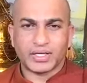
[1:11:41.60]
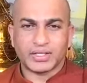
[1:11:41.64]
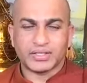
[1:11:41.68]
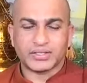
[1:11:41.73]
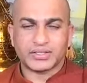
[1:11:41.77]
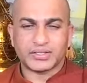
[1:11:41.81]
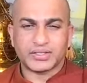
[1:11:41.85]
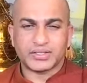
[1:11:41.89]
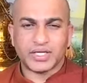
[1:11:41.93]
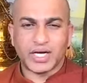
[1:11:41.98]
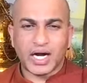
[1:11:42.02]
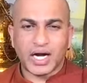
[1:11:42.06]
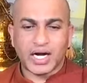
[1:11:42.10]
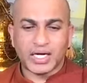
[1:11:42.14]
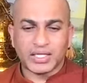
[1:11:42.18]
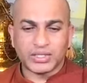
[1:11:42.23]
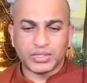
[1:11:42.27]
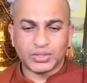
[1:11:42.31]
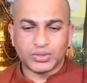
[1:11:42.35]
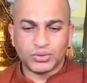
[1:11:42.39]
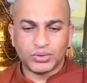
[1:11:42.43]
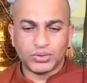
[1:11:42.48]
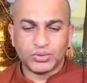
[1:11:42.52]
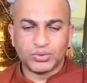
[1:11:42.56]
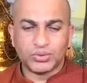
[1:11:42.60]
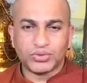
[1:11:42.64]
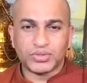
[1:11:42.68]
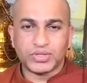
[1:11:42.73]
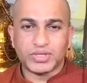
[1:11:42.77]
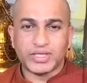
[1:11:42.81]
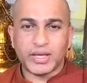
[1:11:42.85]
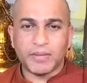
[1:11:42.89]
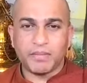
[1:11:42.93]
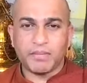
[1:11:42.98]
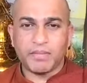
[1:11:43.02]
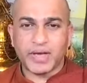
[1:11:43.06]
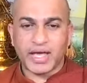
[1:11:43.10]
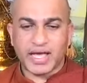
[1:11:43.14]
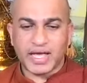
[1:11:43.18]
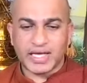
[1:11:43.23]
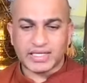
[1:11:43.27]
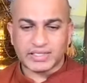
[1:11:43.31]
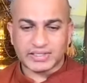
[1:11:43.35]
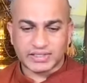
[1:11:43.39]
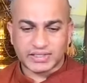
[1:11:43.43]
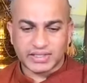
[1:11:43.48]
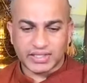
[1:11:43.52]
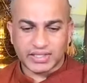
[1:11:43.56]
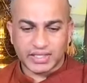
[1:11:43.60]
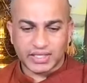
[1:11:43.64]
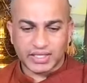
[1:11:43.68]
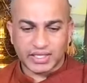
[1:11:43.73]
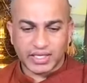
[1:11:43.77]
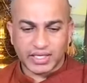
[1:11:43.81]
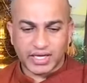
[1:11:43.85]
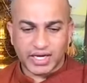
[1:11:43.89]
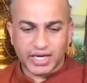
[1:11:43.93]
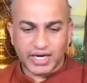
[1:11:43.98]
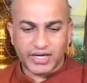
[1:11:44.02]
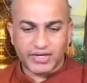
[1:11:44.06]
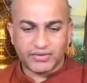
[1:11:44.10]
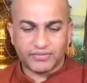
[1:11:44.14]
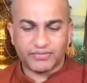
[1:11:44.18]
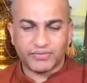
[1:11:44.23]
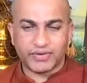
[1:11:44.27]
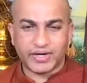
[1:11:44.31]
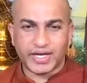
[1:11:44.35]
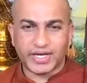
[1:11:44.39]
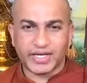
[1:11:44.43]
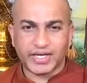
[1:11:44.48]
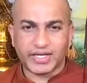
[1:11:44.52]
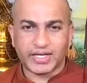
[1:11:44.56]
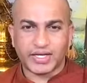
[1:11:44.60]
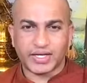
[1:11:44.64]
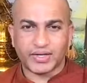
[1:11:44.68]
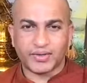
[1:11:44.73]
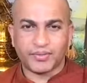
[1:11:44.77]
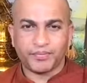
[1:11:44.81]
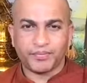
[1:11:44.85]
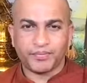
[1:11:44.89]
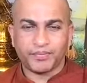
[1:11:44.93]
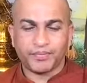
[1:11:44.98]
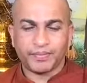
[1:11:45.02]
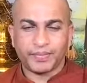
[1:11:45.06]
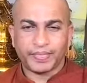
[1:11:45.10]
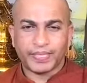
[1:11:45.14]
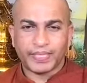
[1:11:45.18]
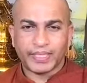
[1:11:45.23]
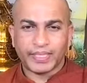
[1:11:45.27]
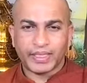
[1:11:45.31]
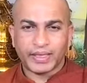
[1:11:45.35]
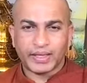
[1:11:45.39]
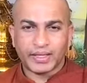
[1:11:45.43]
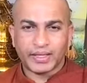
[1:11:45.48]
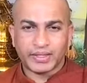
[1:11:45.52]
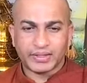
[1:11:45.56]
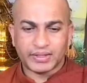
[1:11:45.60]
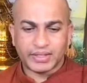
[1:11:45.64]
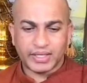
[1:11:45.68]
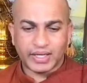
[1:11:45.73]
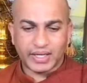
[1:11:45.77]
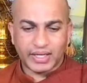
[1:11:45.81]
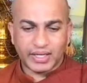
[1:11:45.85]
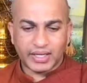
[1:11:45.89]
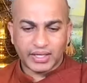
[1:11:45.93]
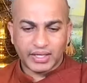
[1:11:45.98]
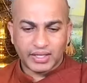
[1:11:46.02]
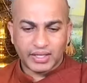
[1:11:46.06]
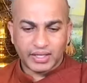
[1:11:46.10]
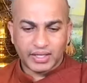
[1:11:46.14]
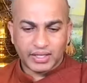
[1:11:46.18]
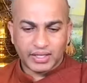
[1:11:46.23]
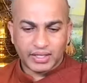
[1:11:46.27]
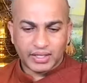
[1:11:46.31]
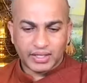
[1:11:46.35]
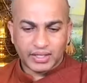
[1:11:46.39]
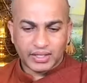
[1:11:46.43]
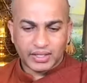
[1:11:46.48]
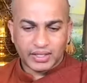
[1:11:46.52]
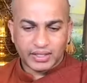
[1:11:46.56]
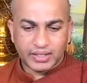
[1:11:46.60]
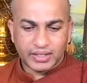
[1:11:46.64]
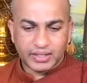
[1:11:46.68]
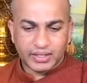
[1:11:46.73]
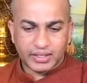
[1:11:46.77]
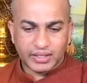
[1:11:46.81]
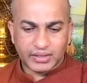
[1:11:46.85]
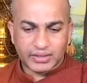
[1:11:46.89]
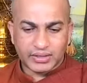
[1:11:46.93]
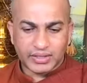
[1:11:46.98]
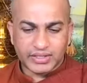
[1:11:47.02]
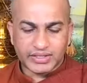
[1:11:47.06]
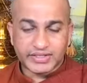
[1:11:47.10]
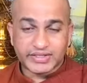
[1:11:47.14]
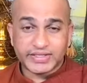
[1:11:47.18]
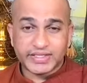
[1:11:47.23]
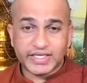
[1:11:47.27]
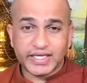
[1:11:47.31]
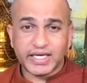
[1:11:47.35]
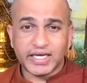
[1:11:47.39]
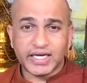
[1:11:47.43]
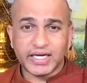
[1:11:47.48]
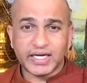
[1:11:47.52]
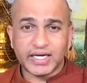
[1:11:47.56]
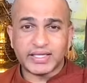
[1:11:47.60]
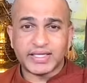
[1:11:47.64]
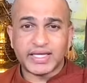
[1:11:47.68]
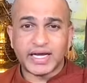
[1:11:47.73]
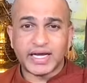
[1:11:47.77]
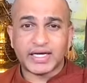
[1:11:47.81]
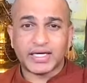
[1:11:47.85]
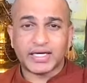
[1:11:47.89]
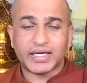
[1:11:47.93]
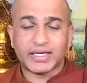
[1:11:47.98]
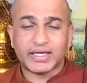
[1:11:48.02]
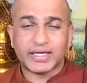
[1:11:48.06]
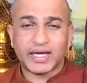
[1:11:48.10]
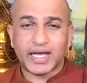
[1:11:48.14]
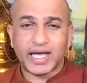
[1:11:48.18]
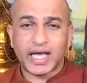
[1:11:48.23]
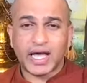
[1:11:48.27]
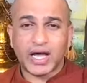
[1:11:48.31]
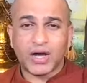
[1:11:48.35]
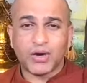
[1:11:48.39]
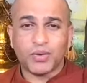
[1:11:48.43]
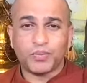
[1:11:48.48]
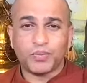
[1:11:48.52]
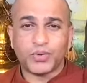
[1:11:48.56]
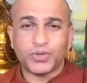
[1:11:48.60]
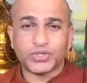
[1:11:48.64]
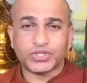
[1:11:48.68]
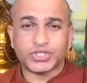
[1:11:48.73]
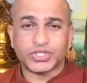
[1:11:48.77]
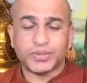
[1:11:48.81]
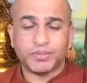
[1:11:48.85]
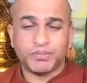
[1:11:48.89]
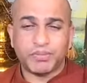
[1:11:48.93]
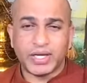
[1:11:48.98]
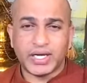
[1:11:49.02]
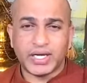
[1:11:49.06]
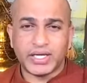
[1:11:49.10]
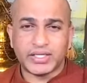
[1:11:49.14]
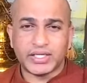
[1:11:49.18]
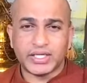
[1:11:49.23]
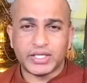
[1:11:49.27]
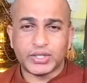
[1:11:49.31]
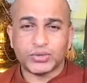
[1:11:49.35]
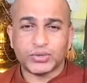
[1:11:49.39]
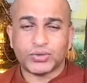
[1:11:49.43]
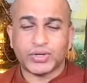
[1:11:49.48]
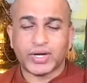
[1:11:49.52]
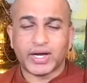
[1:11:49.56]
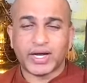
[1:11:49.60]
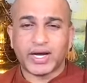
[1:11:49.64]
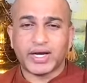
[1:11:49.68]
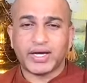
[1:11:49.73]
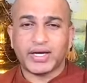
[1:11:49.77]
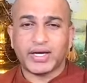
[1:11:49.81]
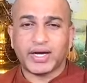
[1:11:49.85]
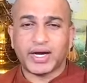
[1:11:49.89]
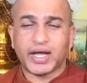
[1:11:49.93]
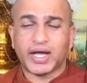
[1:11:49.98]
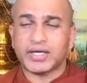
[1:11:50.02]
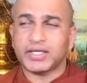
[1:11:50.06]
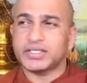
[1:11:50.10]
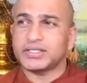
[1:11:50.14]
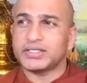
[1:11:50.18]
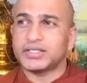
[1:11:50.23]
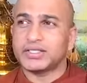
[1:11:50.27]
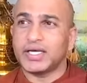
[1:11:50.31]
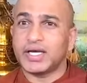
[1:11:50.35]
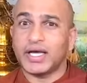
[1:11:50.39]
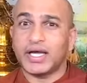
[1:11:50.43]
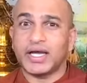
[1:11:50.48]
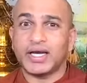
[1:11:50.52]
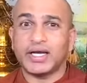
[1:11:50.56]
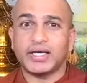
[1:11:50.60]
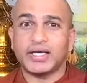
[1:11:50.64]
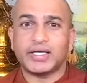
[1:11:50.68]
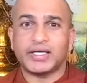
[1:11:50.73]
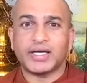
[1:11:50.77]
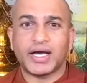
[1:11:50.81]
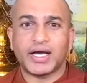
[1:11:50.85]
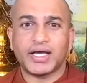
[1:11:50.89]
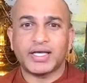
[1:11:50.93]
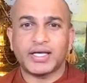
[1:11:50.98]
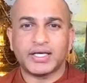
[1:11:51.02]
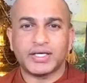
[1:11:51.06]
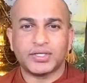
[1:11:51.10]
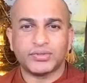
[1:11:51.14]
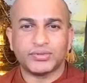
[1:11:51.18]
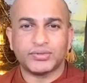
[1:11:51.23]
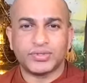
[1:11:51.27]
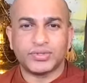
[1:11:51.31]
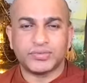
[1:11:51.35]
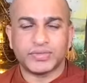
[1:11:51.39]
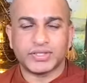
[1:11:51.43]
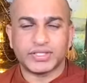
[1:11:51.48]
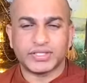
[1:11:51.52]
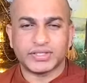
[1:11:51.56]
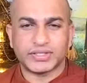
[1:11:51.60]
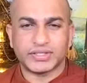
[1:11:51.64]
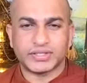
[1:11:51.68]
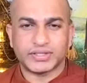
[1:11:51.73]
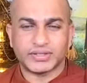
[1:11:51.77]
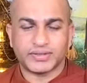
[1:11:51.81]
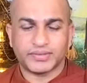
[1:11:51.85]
Start to look them as a kind of like a, the, the seed that have possibility to can nourish the entire universe